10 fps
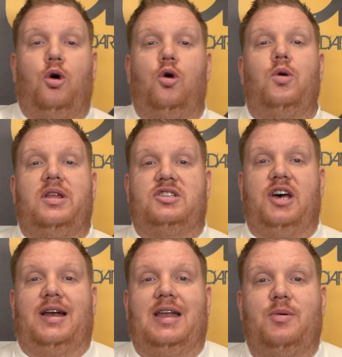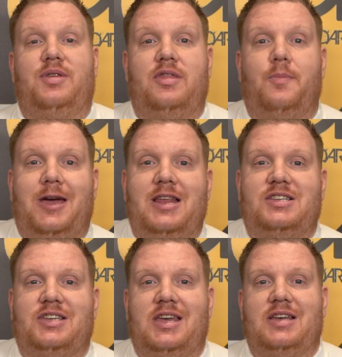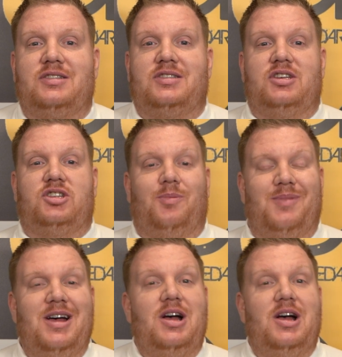all internally within the PDC system.